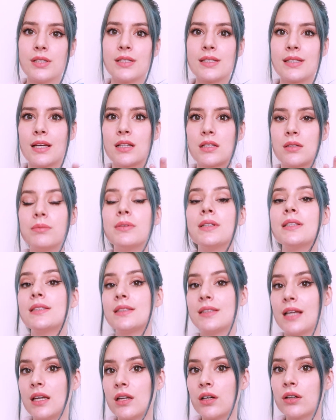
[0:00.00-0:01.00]
It's like someone's
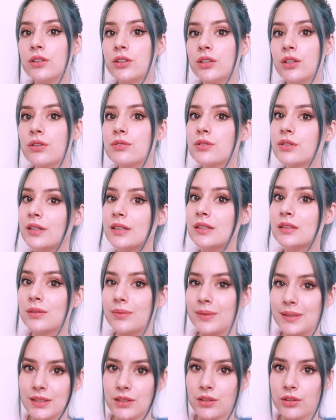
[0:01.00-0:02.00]
standing on your nose or like
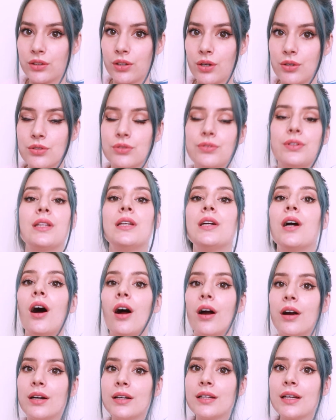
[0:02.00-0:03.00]
squeezing your nose really
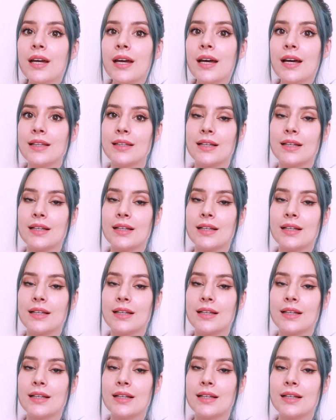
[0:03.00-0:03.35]
hard.